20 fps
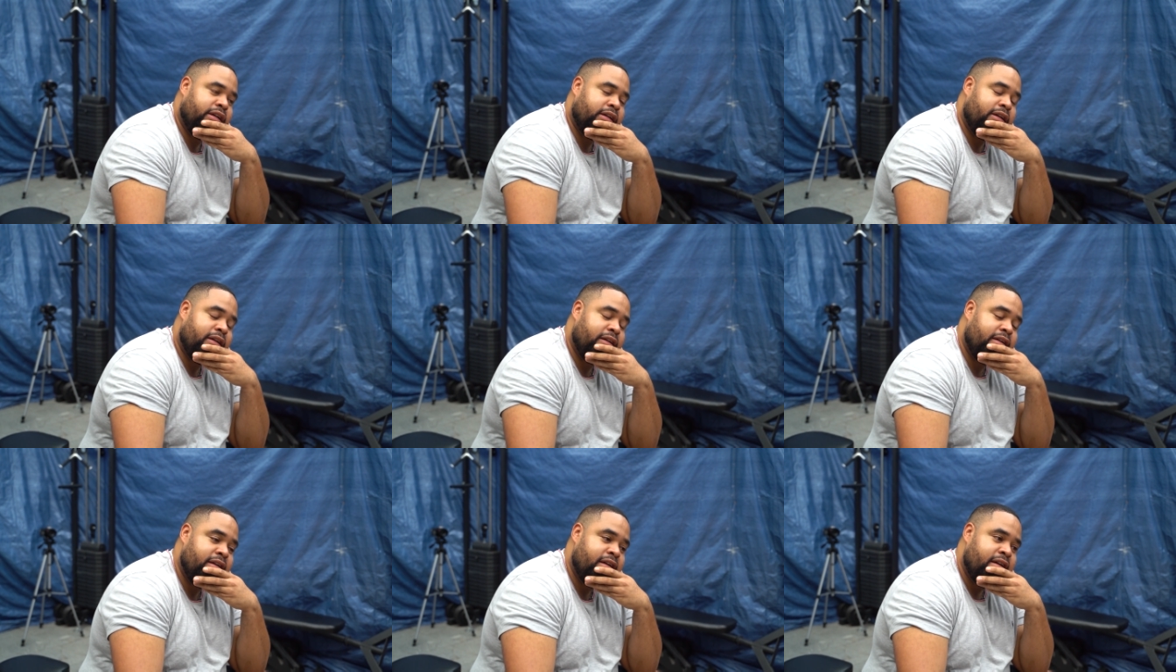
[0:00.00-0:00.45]
You
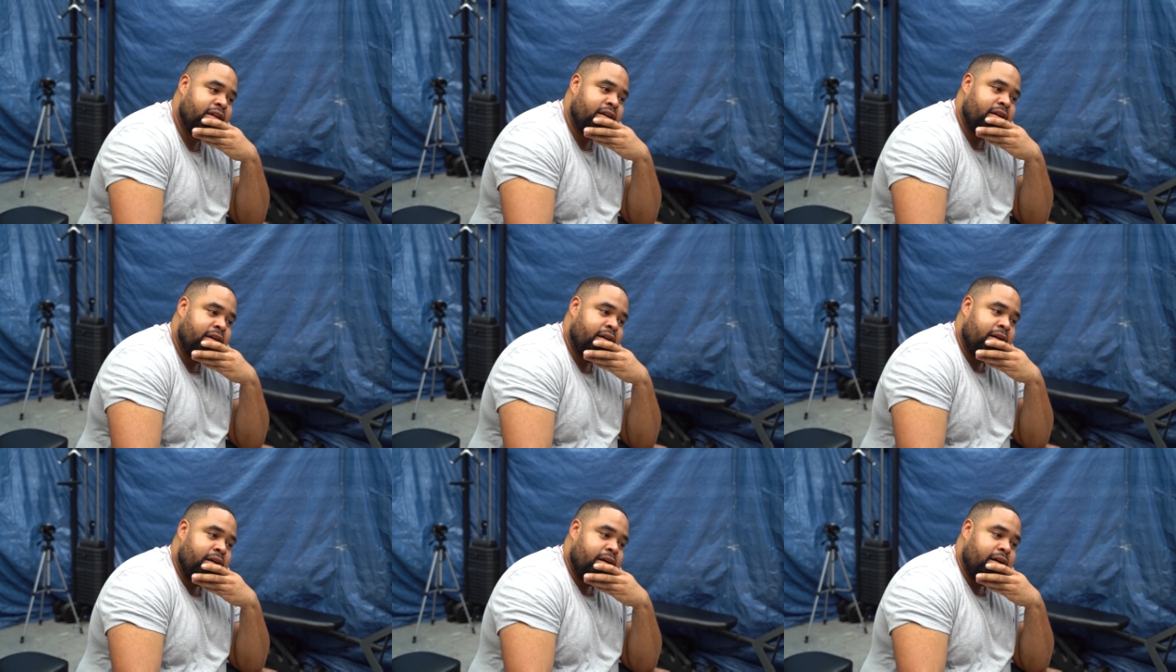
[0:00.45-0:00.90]
know,
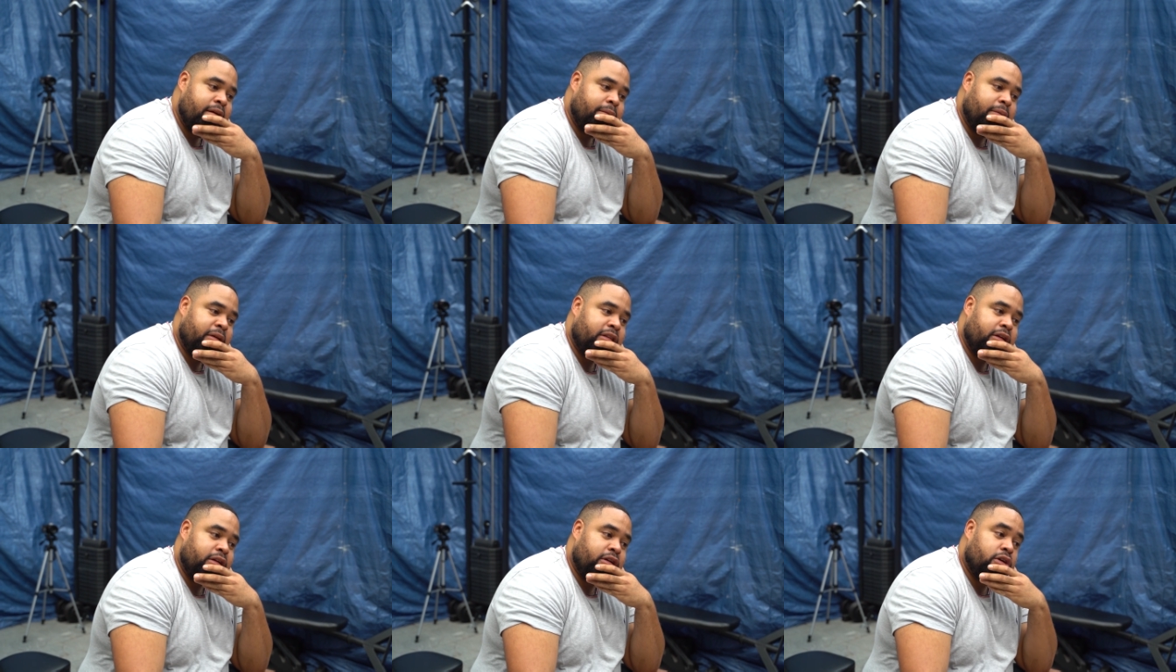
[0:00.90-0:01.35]
mm-hmm.
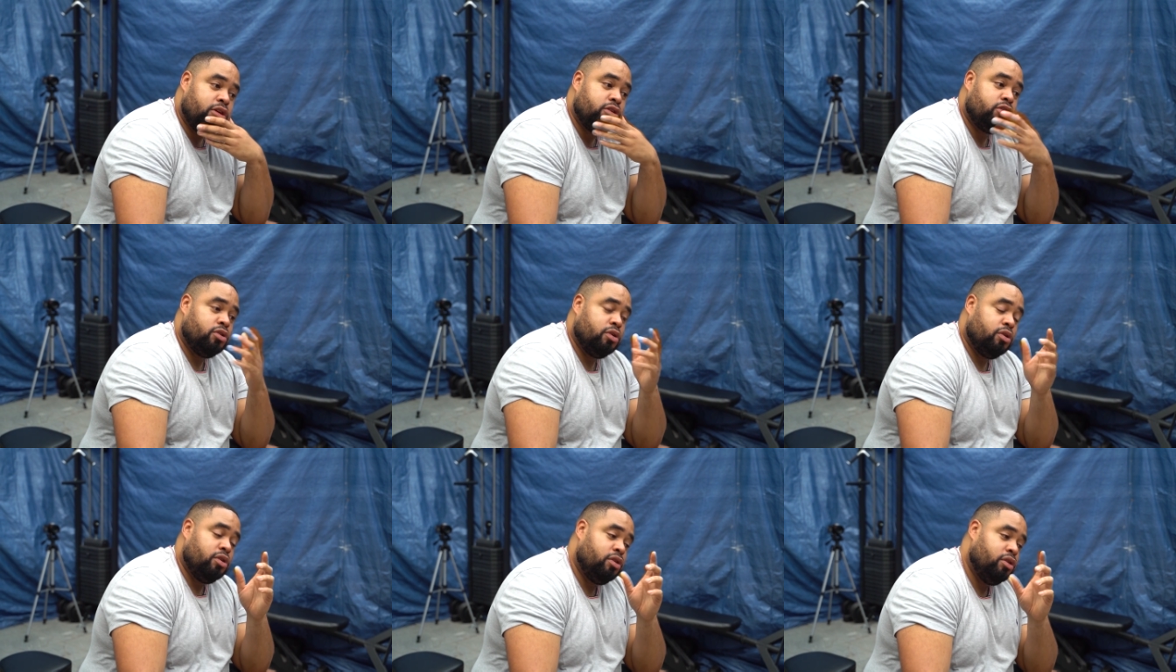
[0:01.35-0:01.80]
um, and then
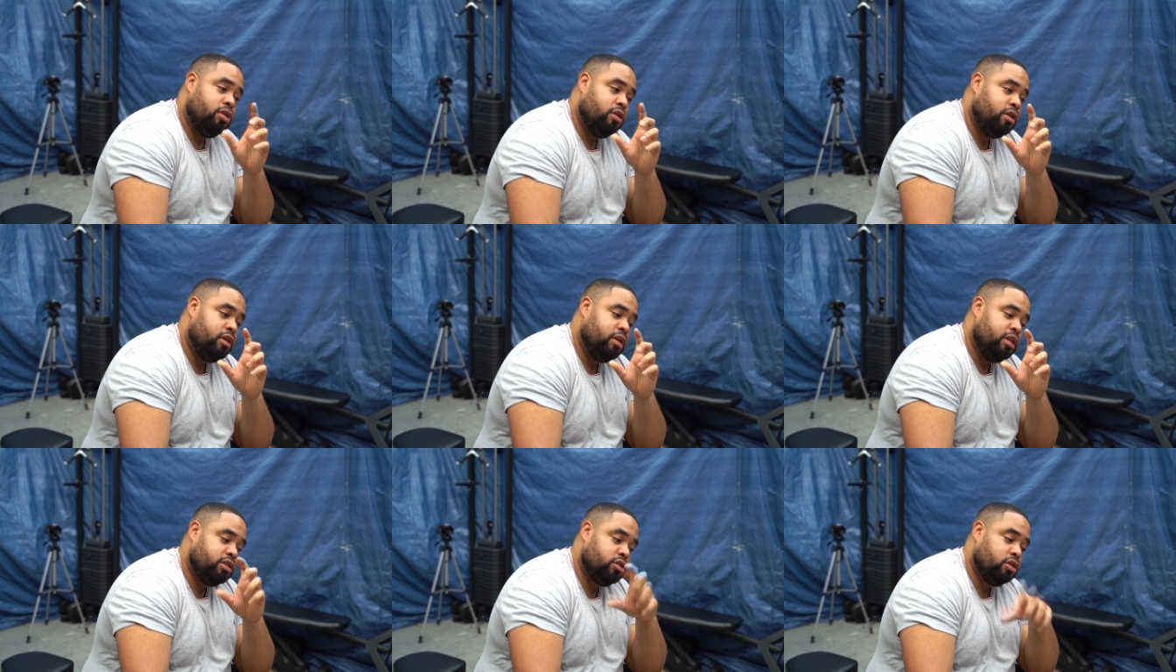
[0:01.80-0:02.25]
also
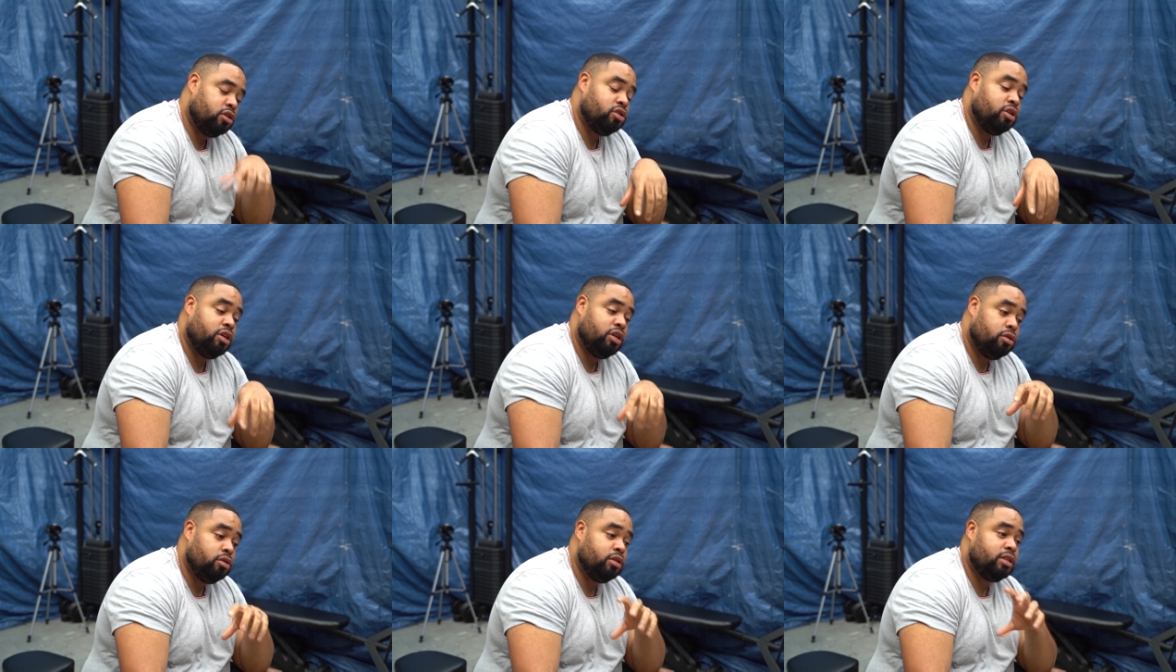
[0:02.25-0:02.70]
it's
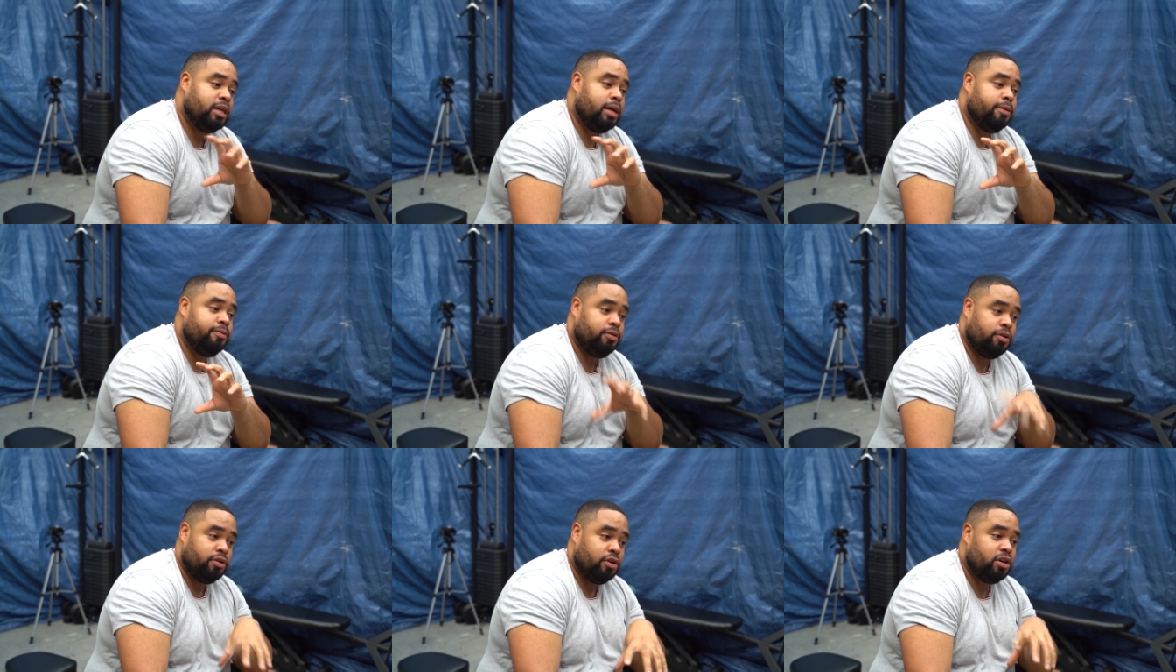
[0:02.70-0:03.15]
also a good
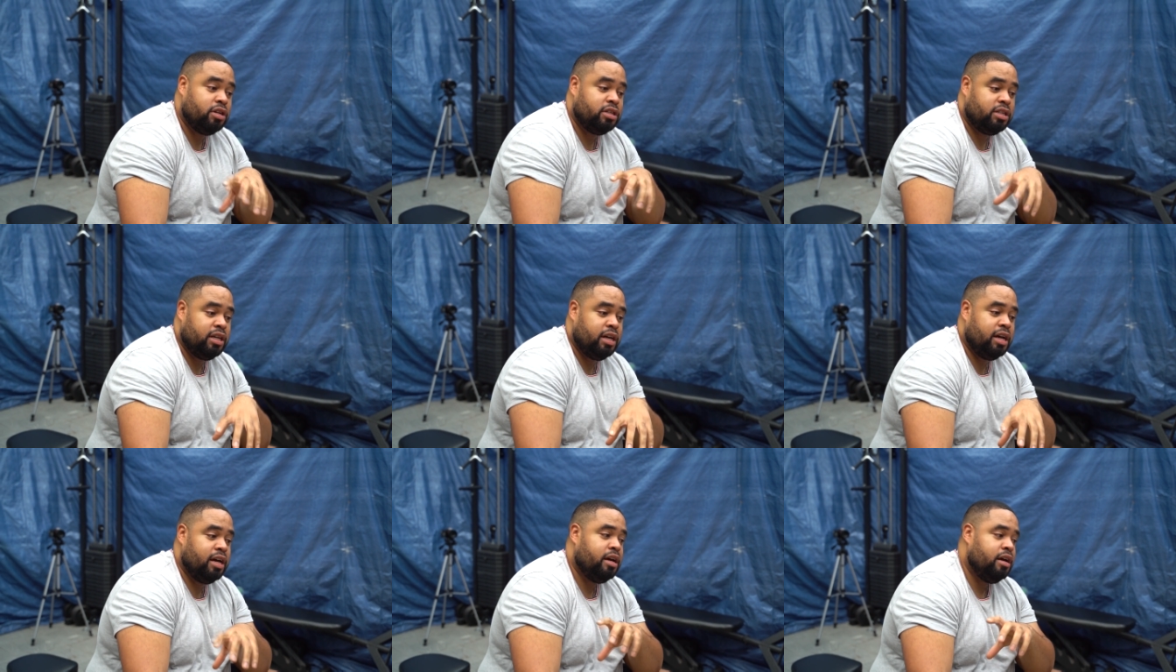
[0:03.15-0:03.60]
time for
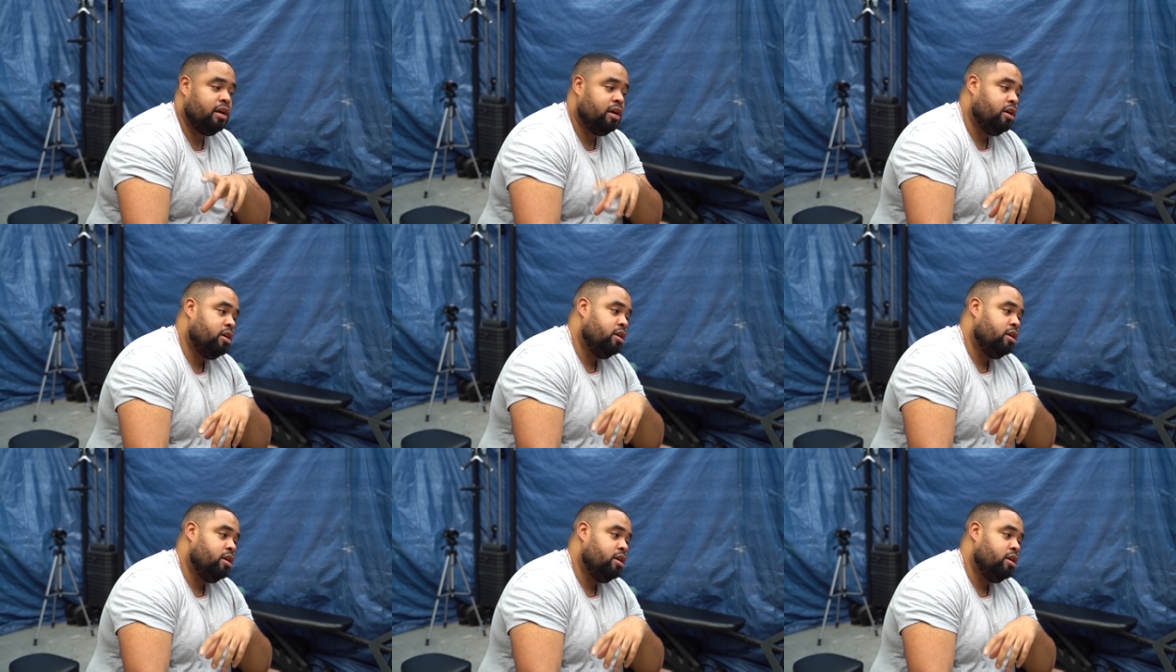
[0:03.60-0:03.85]
us here